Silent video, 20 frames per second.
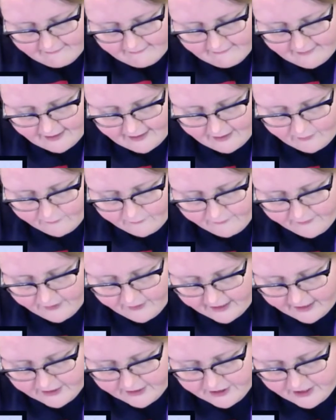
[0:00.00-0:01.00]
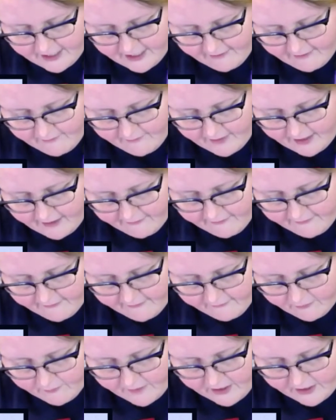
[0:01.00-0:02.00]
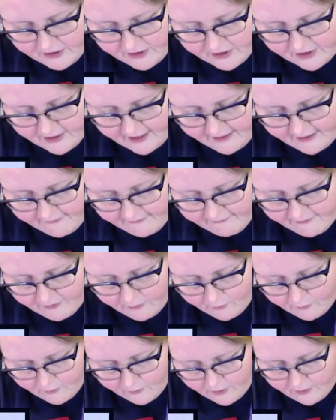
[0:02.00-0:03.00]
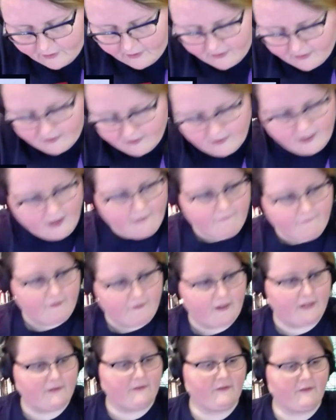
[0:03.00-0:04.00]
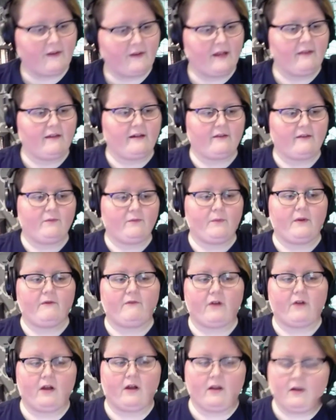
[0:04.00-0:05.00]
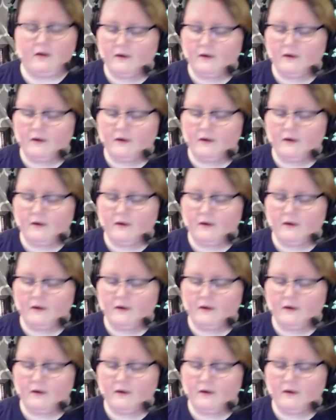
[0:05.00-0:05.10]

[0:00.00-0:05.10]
I don't feel like she gave me enough information that I feel real confident in saying that it's been very long.